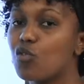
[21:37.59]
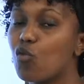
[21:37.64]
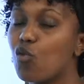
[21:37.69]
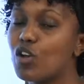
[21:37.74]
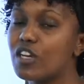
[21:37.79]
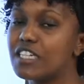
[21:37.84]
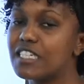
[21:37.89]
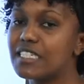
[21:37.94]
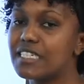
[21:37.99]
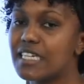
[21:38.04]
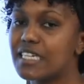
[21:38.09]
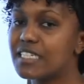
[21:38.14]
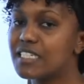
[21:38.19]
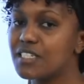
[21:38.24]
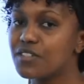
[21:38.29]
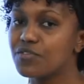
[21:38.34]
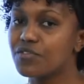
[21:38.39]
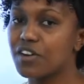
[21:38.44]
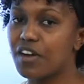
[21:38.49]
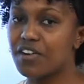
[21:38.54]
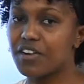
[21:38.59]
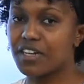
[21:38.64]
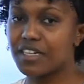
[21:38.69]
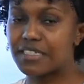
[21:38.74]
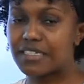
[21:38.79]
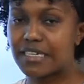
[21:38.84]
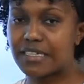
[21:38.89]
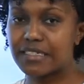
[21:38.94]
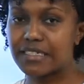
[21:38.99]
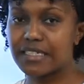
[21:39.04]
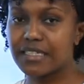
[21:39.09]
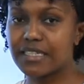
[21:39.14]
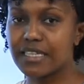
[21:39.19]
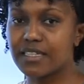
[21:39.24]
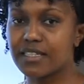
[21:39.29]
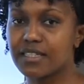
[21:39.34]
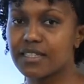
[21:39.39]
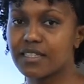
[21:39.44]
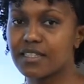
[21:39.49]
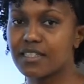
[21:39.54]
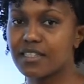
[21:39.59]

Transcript: qualitative characteristics.